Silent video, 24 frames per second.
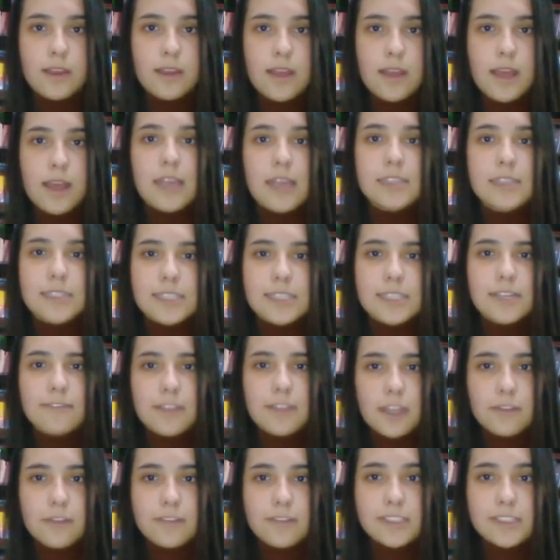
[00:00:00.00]

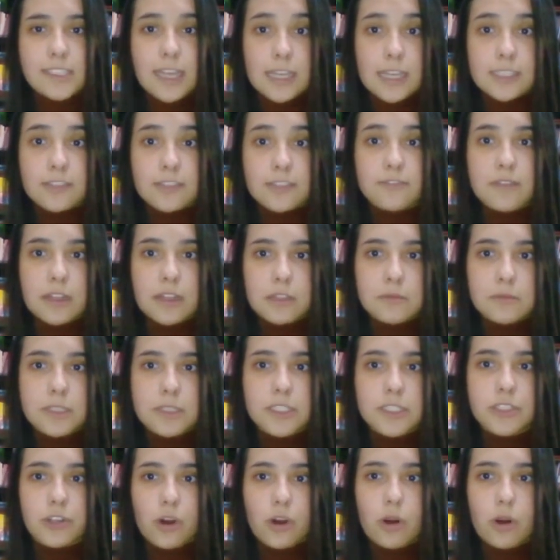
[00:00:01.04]
Self-love is the act of valuing
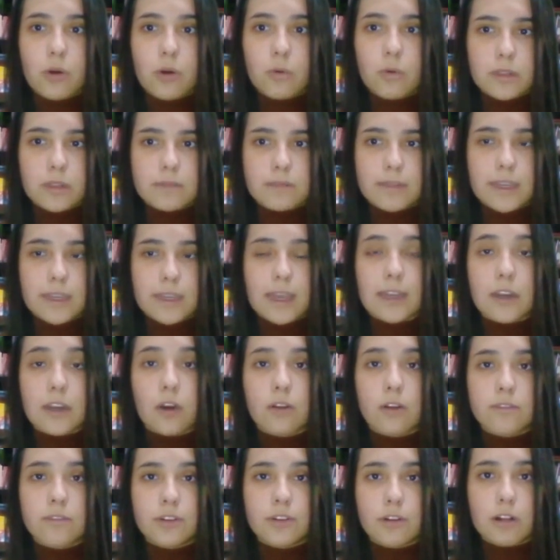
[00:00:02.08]
your own well-being and
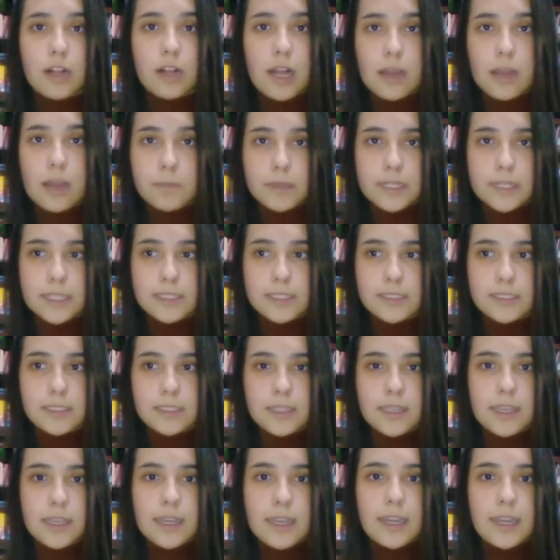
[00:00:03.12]
overall happiness.
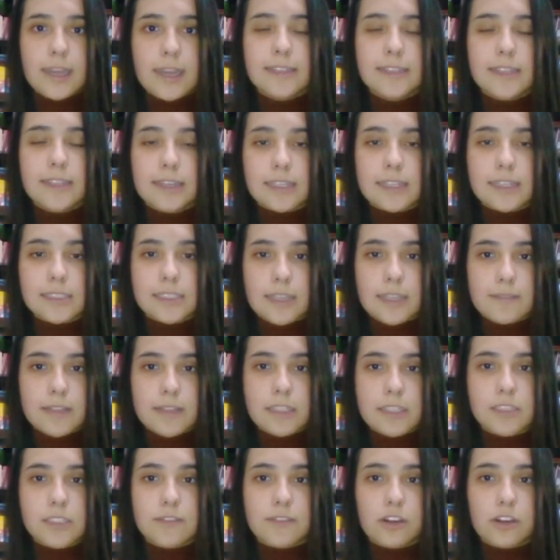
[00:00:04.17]
It is an
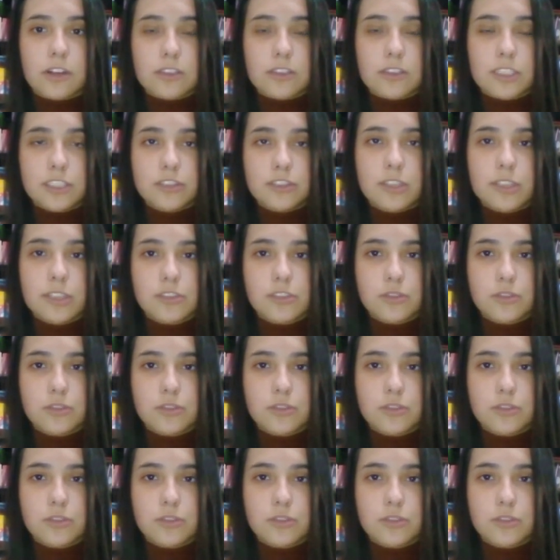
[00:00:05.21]
acceptance of unconditional support